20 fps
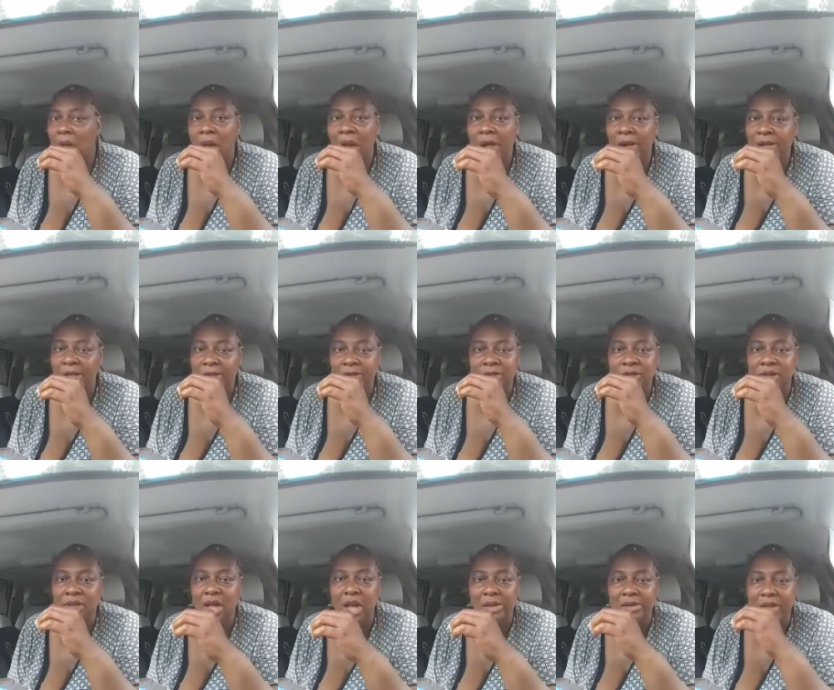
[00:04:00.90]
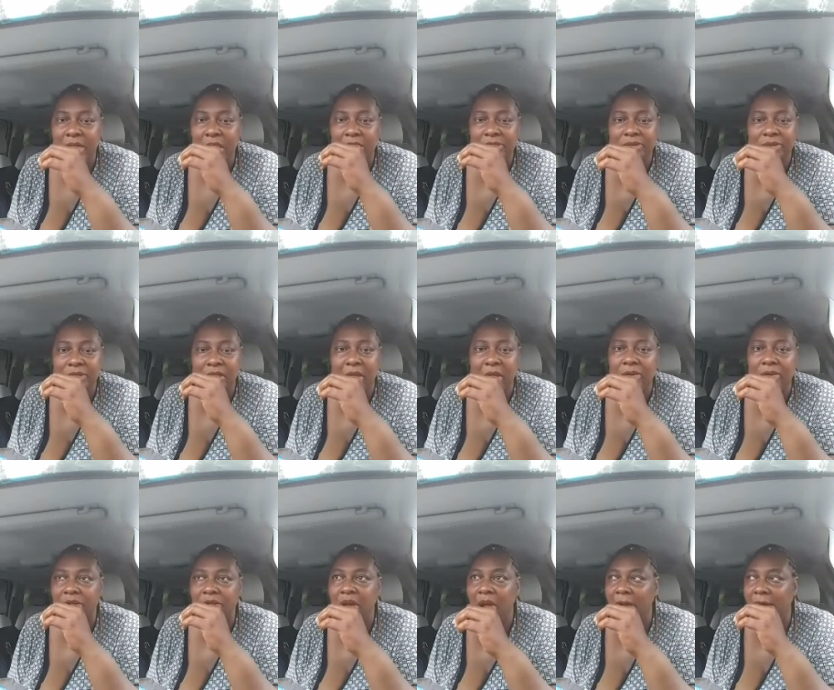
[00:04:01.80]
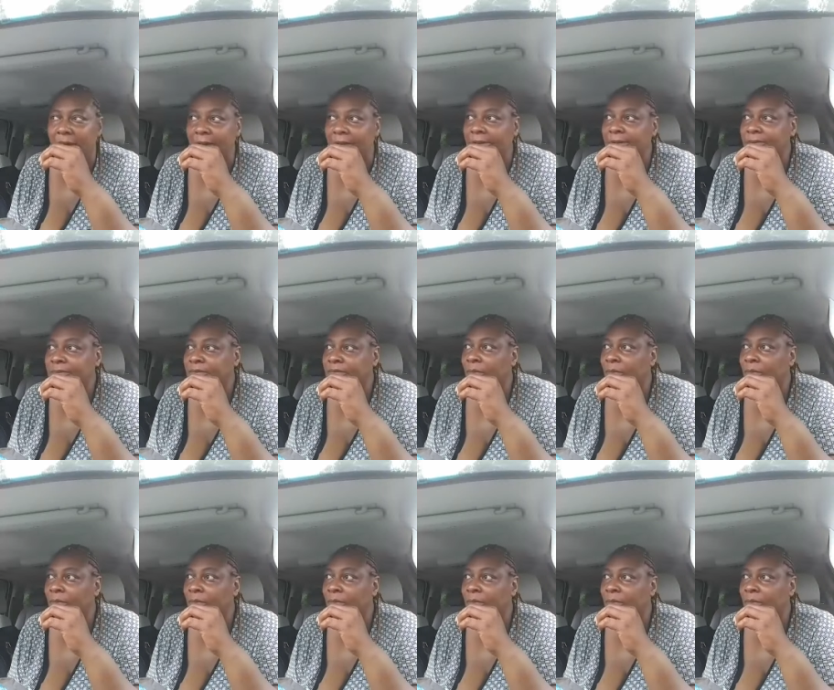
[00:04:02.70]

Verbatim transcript: I can't see how y'all stay on live